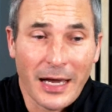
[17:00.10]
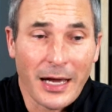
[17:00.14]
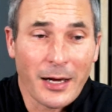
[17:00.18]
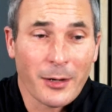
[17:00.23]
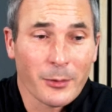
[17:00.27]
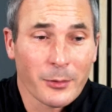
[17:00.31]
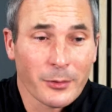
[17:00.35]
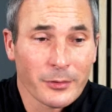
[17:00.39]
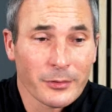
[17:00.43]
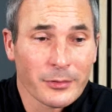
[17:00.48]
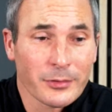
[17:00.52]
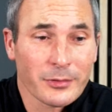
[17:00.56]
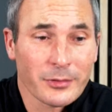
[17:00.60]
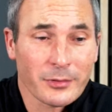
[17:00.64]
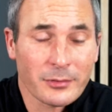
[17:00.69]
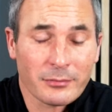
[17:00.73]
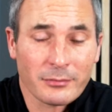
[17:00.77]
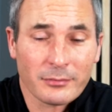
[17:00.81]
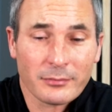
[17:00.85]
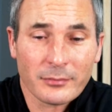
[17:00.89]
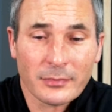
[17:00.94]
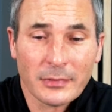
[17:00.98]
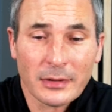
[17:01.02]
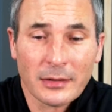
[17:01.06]
hours,
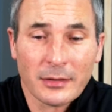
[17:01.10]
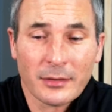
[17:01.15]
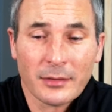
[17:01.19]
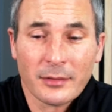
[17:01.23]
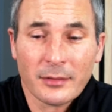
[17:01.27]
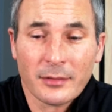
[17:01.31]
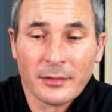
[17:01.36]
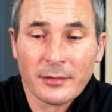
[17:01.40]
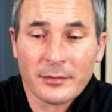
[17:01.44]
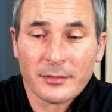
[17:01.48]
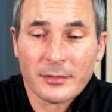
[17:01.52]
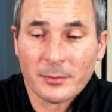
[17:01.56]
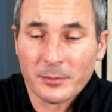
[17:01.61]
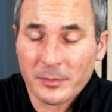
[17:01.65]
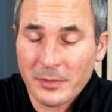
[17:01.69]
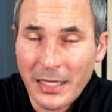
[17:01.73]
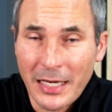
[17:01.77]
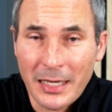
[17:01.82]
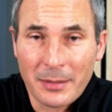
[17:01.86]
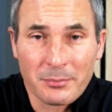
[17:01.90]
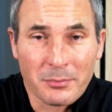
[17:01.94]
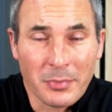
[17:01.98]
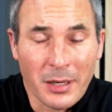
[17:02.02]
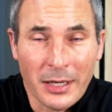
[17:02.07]
some
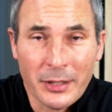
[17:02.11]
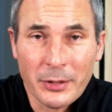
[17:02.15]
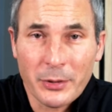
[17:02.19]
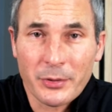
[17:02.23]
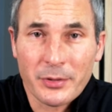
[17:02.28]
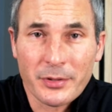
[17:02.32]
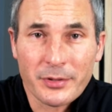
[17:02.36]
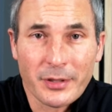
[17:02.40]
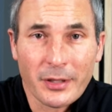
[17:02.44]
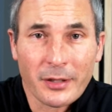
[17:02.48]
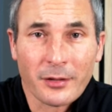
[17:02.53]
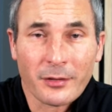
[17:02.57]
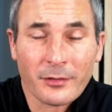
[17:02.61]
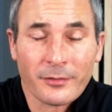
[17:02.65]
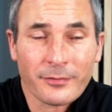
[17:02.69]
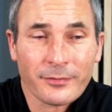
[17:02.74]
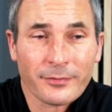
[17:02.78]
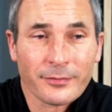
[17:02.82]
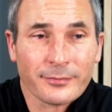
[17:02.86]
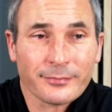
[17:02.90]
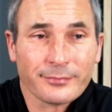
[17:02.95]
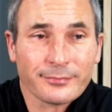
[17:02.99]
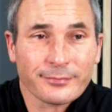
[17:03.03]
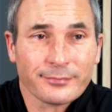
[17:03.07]
time by yourself,
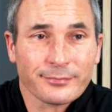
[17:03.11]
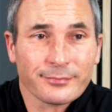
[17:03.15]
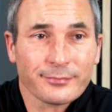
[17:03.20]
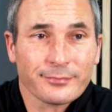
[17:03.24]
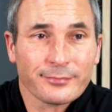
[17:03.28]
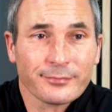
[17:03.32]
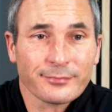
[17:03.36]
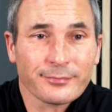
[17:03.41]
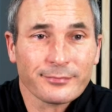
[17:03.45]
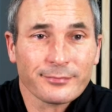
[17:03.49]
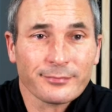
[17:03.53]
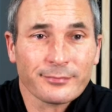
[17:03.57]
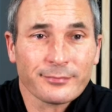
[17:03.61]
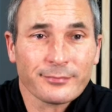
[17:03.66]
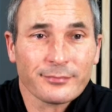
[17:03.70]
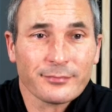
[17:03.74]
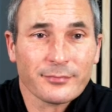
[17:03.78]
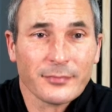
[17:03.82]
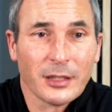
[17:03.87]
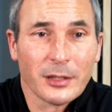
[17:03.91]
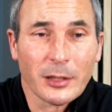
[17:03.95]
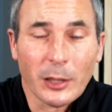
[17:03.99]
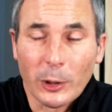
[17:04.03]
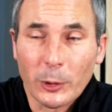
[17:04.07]

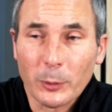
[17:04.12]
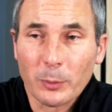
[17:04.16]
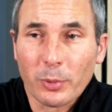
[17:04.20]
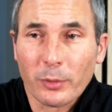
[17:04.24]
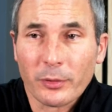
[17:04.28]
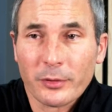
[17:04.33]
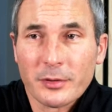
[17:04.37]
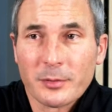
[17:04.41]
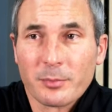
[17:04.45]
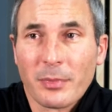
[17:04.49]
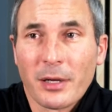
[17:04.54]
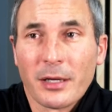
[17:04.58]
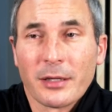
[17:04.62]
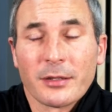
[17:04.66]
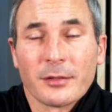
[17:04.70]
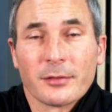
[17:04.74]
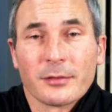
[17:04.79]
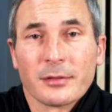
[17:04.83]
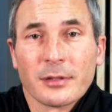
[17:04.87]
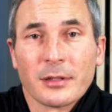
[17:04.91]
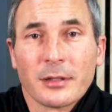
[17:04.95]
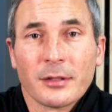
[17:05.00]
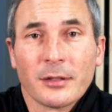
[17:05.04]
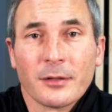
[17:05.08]
in airports by
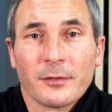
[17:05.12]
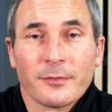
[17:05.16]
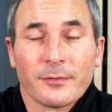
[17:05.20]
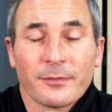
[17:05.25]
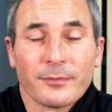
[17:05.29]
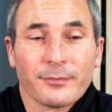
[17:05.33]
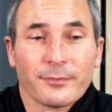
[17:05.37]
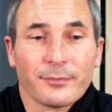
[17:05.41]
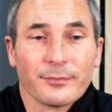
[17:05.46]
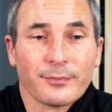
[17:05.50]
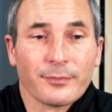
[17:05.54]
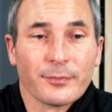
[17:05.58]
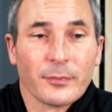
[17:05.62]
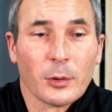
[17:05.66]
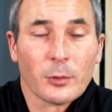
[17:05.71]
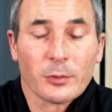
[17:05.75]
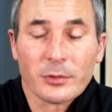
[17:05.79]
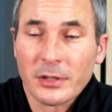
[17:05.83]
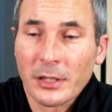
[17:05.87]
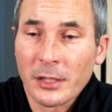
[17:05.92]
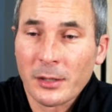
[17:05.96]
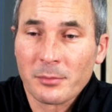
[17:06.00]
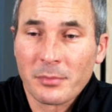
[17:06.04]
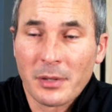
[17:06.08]
yourself,
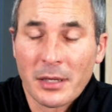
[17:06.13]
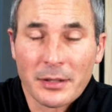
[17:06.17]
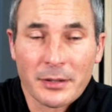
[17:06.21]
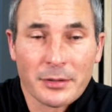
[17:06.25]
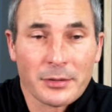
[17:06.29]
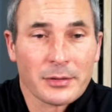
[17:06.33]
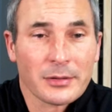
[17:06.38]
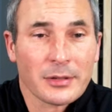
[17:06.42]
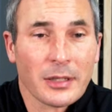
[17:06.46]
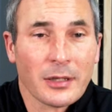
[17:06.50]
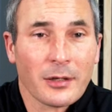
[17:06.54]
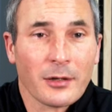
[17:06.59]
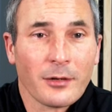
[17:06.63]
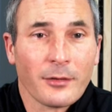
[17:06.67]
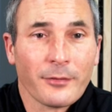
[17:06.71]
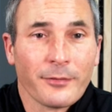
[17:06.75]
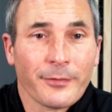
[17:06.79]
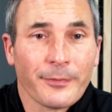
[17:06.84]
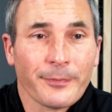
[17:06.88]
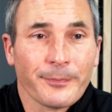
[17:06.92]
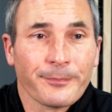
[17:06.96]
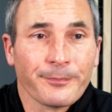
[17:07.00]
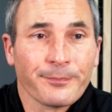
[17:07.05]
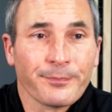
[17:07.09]
hotel by
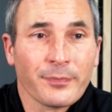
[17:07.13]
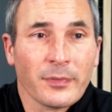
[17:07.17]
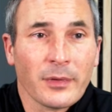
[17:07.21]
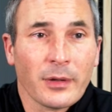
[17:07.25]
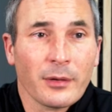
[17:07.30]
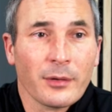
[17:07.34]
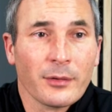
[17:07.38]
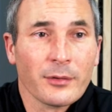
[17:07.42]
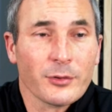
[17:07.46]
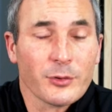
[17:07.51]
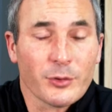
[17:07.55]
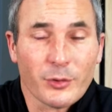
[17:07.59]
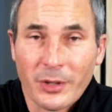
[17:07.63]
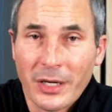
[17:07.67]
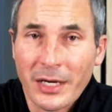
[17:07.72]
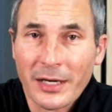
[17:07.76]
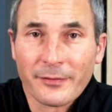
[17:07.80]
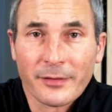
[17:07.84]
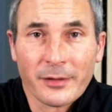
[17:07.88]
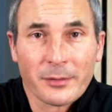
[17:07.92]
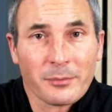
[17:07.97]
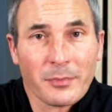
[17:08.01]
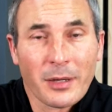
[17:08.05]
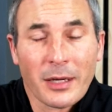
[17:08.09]
yourself,
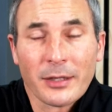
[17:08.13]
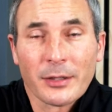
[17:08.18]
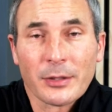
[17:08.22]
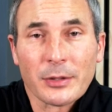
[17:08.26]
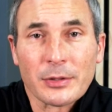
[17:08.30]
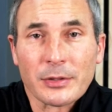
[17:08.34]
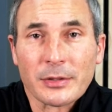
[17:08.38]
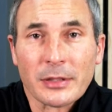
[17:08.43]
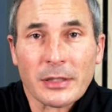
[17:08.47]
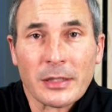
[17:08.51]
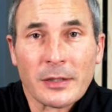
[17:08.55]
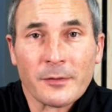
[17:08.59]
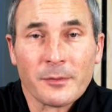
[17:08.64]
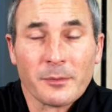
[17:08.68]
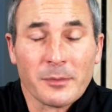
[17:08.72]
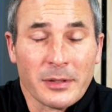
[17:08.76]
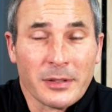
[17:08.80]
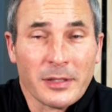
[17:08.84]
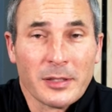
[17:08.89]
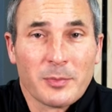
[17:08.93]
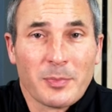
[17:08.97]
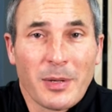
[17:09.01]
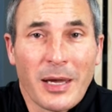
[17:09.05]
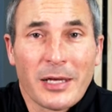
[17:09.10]
driving by yourself. I
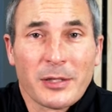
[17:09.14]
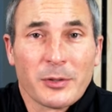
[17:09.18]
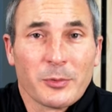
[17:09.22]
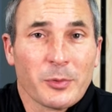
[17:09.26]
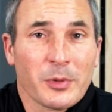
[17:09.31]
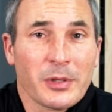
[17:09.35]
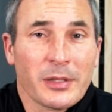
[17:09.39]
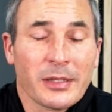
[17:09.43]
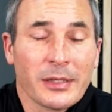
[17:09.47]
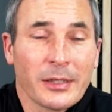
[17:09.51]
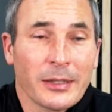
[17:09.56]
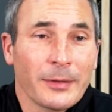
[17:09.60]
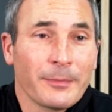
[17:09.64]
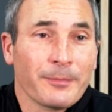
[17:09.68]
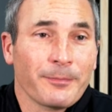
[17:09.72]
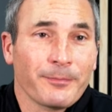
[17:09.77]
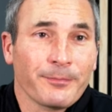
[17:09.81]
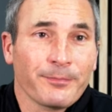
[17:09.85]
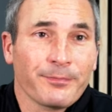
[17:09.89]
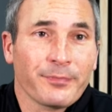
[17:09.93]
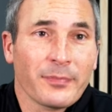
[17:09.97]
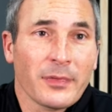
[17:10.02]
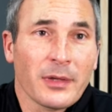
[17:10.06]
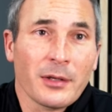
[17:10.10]
mean, this past weekend,
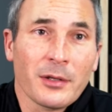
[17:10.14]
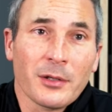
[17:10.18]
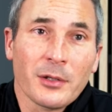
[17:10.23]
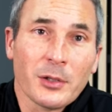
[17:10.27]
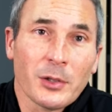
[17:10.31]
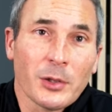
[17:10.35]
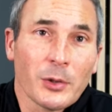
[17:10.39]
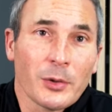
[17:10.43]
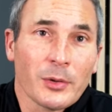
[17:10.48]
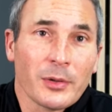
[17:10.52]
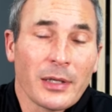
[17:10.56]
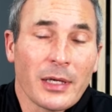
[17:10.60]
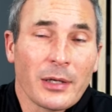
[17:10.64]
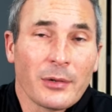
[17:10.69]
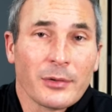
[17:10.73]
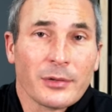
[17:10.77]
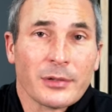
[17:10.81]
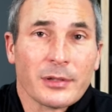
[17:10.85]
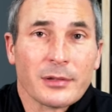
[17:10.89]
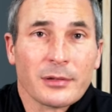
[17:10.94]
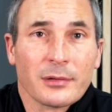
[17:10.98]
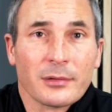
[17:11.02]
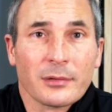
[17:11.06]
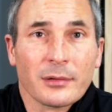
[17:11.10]
you know, it
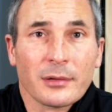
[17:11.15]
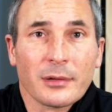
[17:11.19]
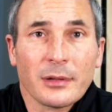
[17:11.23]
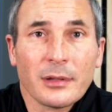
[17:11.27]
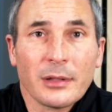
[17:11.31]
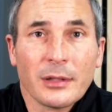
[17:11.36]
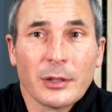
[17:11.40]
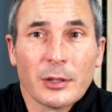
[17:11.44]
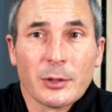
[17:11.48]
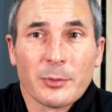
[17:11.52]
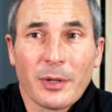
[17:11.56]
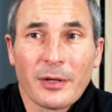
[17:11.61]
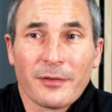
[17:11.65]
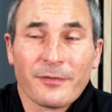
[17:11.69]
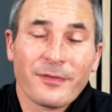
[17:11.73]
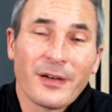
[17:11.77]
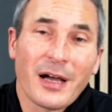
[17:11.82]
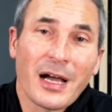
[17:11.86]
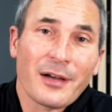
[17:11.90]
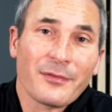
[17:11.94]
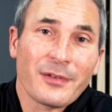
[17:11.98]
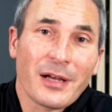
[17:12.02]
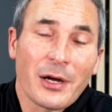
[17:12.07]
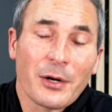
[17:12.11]
was about
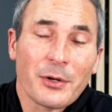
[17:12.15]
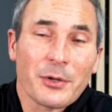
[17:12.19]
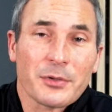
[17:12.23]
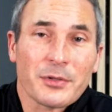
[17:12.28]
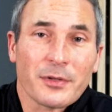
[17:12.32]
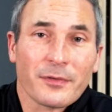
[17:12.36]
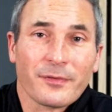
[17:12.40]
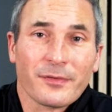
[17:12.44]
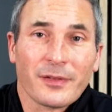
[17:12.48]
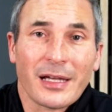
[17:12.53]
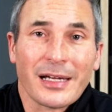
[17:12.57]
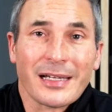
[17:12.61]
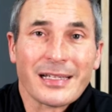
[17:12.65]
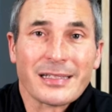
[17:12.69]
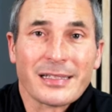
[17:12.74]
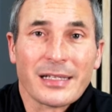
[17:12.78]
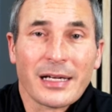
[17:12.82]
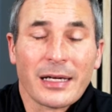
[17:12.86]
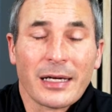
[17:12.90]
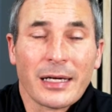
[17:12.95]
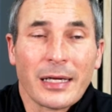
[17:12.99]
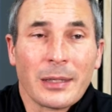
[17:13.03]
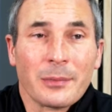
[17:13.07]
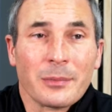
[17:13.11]
5 hours of flight
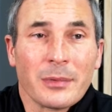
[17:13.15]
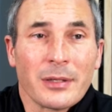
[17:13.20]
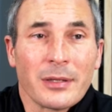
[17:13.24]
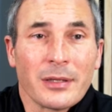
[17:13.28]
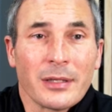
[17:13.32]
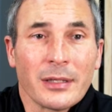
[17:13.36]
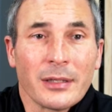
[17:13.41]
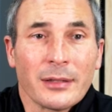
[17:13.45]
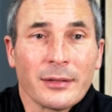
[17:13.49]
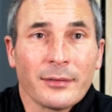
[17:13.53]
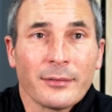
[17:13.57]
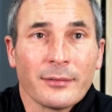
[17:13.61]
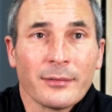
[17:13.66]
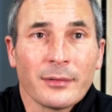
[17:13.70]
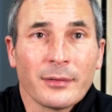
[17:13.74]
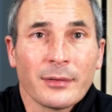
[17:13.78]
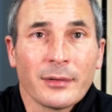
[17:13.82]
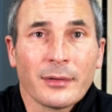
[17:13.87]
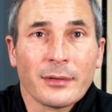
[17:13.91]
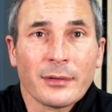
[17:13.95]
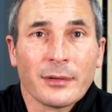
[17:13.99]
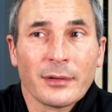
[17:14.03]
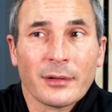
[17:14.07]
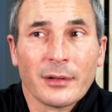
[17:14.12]
time and then
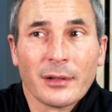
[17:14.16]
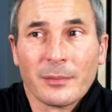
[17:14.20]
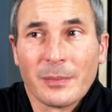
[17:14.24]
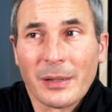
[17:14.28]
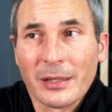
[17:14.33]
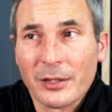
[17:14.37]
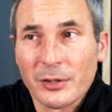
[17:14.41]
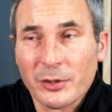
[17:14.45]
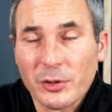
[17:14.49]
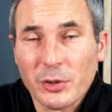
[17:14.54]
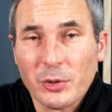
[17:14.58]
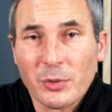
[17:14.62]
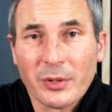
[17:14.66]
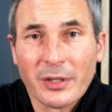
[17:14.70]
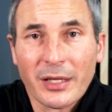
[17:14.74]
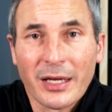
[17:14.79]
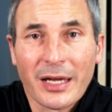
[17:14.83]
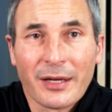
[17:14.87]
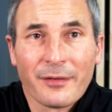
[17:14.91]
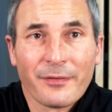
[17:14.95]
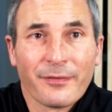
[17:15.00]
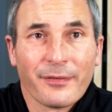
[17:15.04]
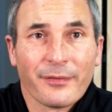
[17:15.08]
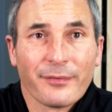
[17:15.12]
about a
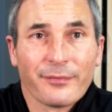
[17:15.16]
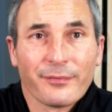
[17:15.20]
2.5